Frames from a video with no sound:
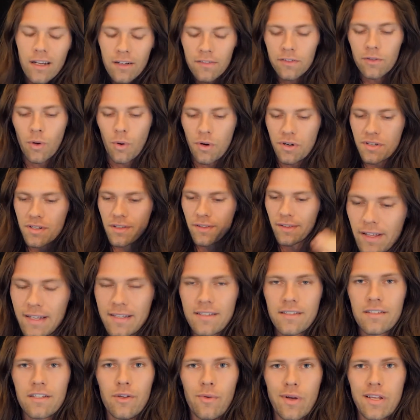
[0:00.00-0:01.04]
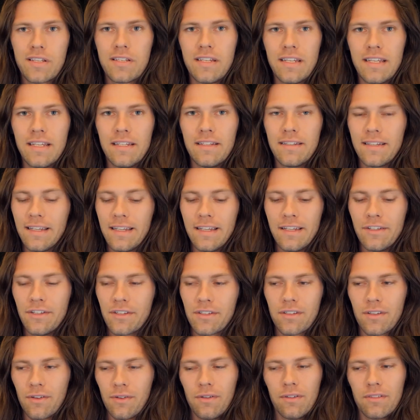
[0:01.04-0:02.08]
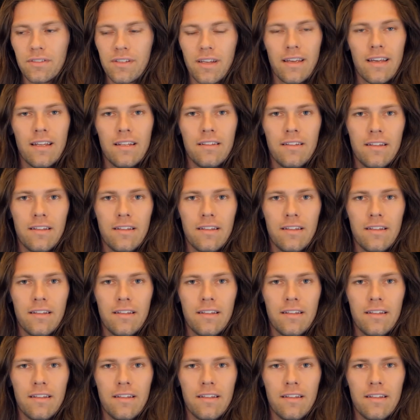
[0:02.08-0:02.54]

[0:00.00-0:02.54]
of course, unless USDT just goes ahead